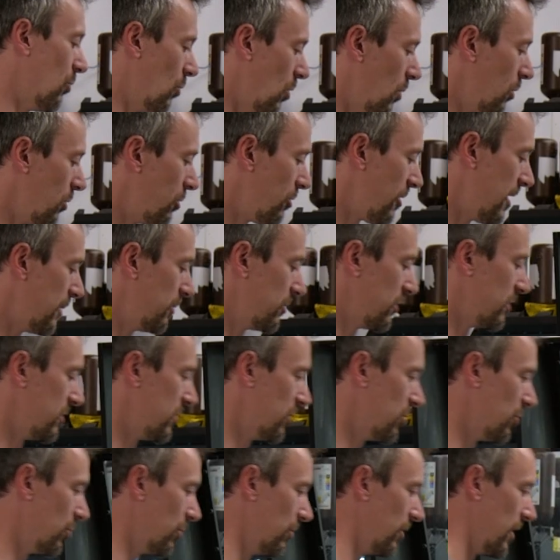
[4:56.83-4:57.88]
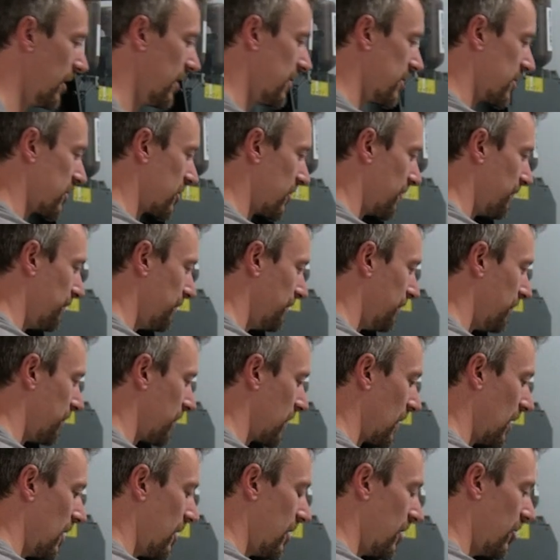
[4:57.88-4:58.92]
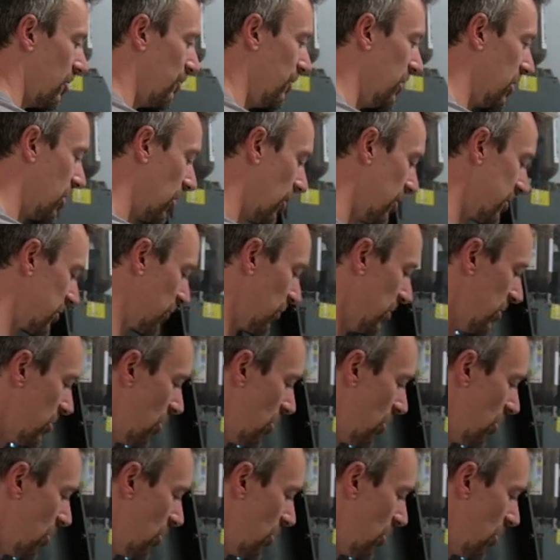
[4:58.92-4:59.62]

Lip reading: what we were able to do is because we